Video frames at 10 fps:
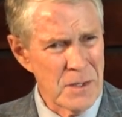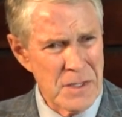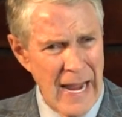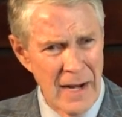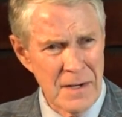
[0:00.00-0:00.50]
A
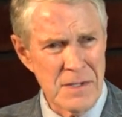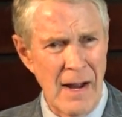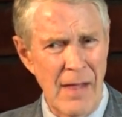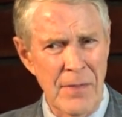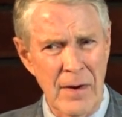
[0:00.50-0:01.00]
challenge
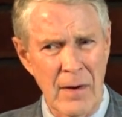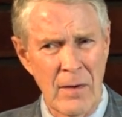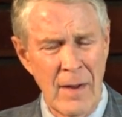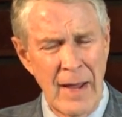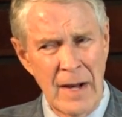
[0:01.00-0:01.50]
out
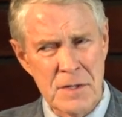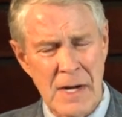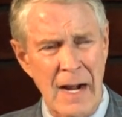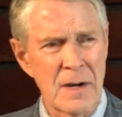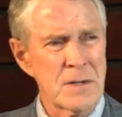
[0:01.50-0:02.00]
there, and a
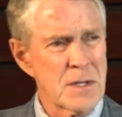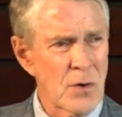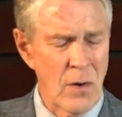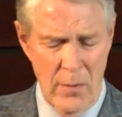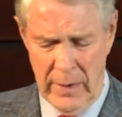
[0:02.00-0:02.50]
challenge that's
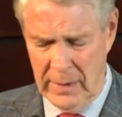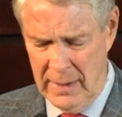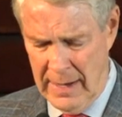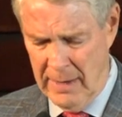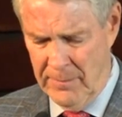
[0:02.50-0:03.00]
growing
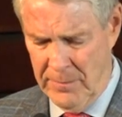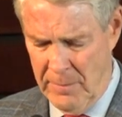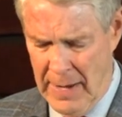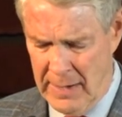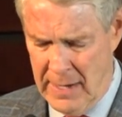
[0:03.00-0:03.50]
day
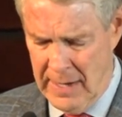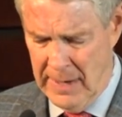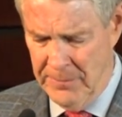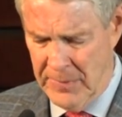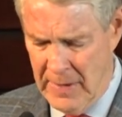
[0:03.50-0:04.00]
by
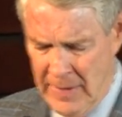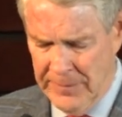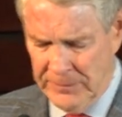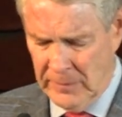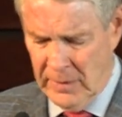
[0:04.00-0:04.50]
day.
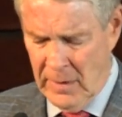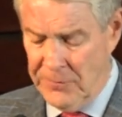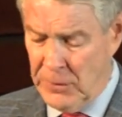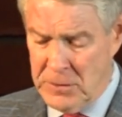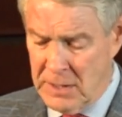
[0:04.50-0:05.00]
A
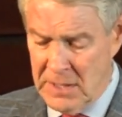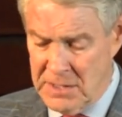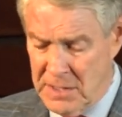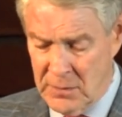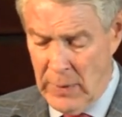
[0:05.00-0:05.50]
few
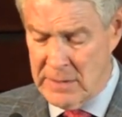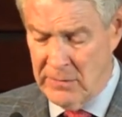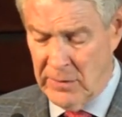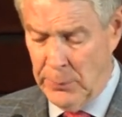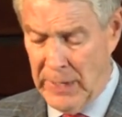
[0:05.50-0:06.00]
statistics: rates
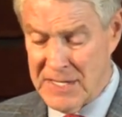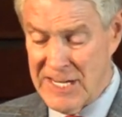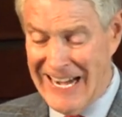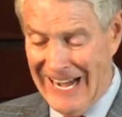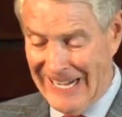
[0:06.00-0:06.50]
of
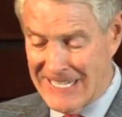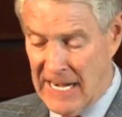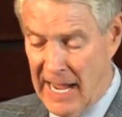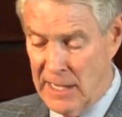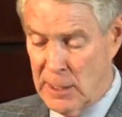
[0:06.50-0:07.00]
depression and
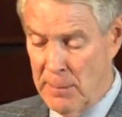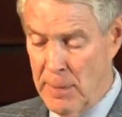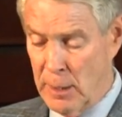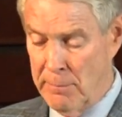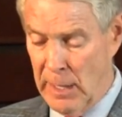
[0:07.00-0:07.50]
anxiety
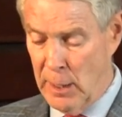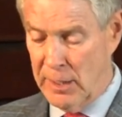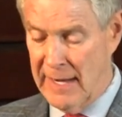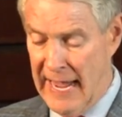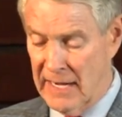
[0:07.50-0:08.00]
among
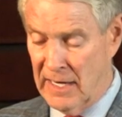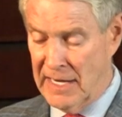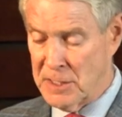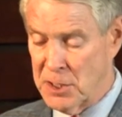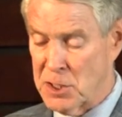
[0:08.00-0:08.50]
American
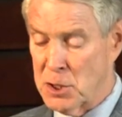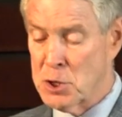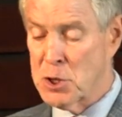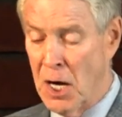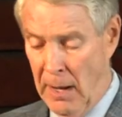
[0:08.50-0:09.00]
adolescents
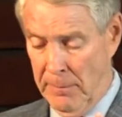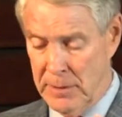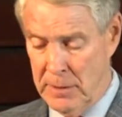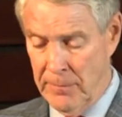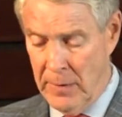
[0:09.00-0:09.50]

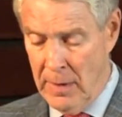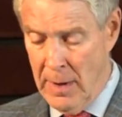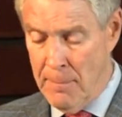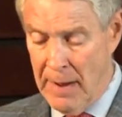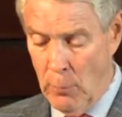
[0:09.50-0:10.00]
jumped
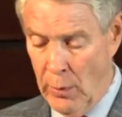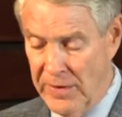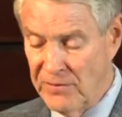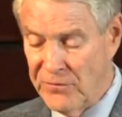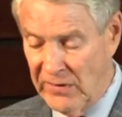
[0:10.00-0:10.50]
by more
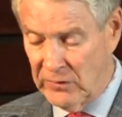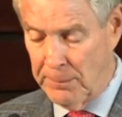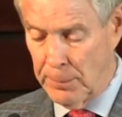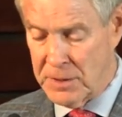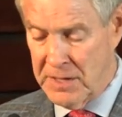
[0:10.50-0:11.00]
than
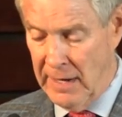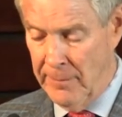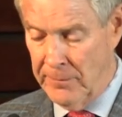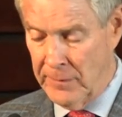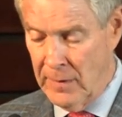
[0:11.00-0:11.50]

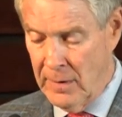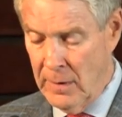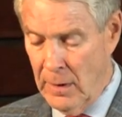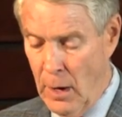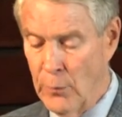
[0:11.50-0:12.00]
50%
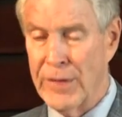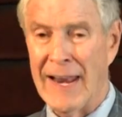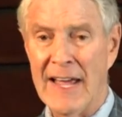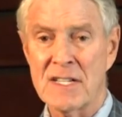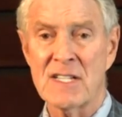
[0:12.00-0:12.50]
over the
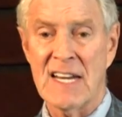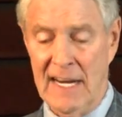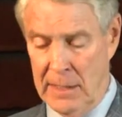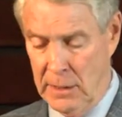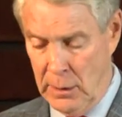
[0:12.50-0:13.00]
last
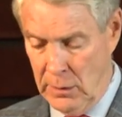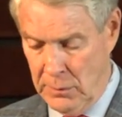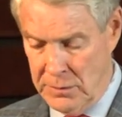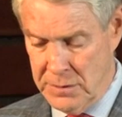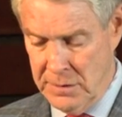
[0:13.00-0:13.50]
10
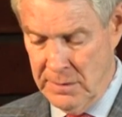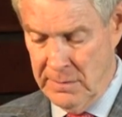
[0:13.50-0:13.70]
years.